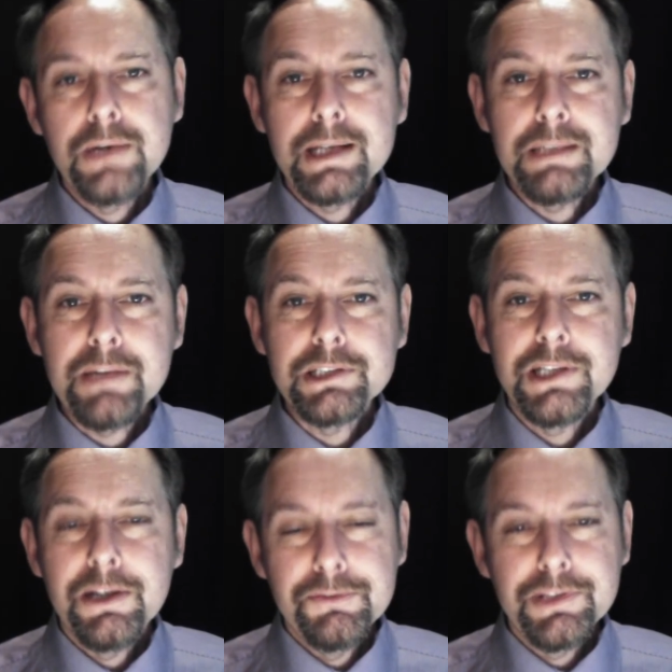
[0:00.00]
Rick
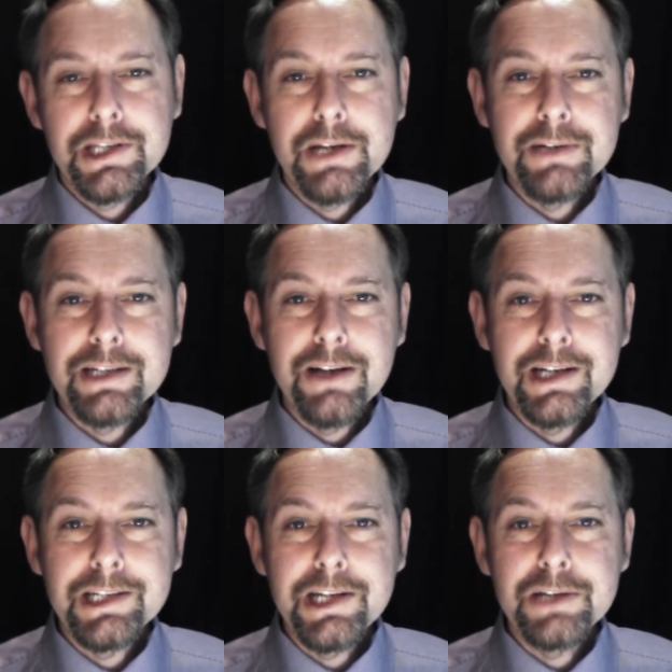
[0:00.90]
Timmis for the Unit
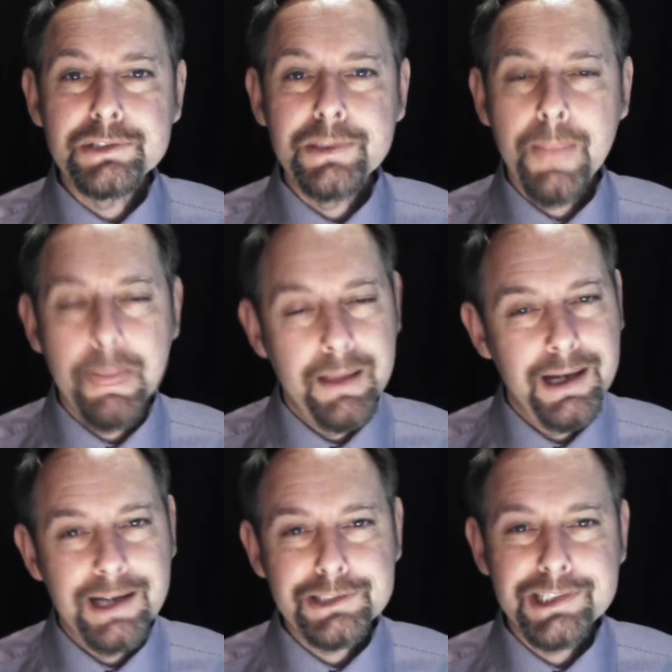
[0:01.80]
Nightly News.
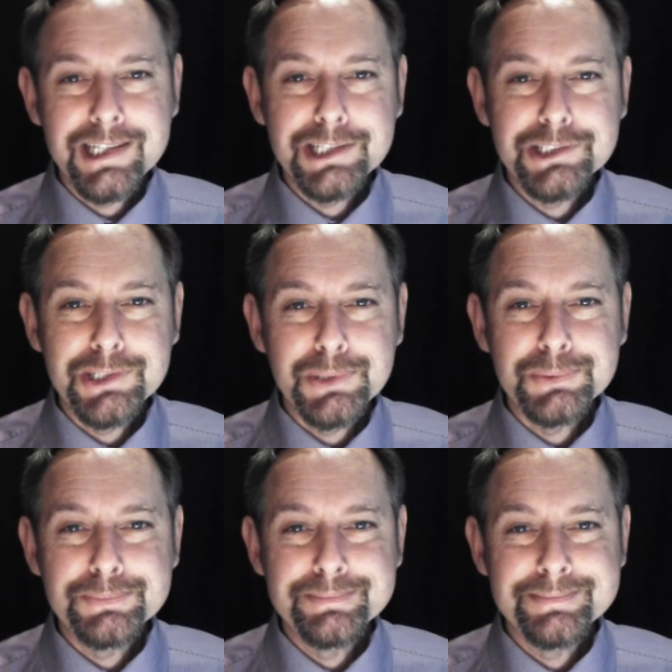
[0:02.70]
I'll see you
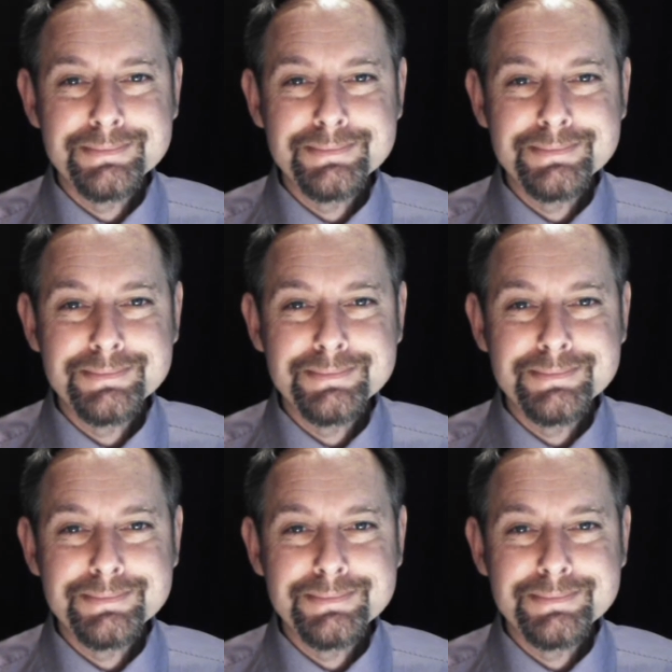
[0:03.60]
soon.